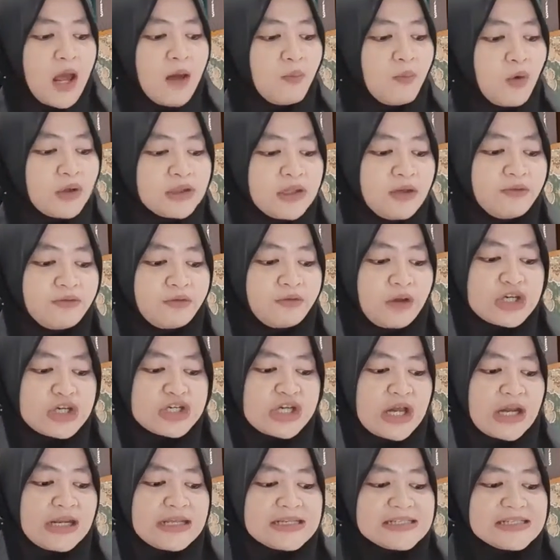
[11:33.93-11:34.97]

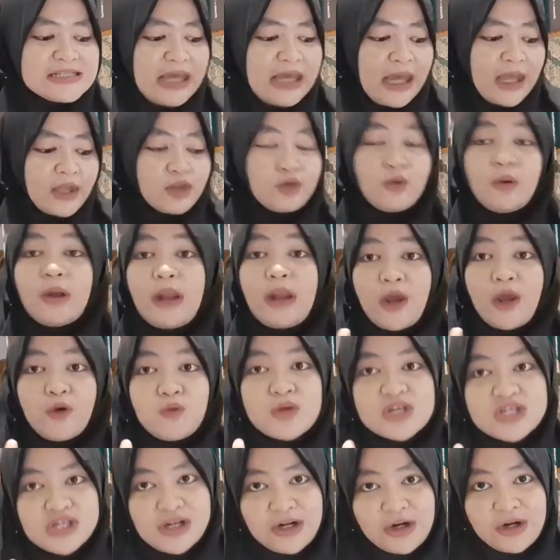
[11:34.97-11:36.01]
motivation is key to
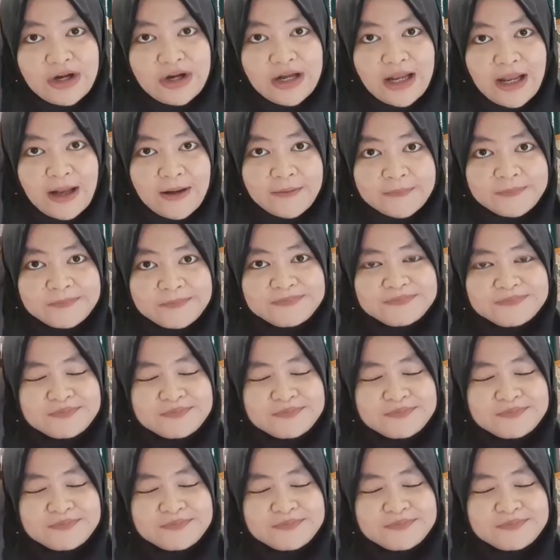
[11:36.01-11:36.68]
language learning.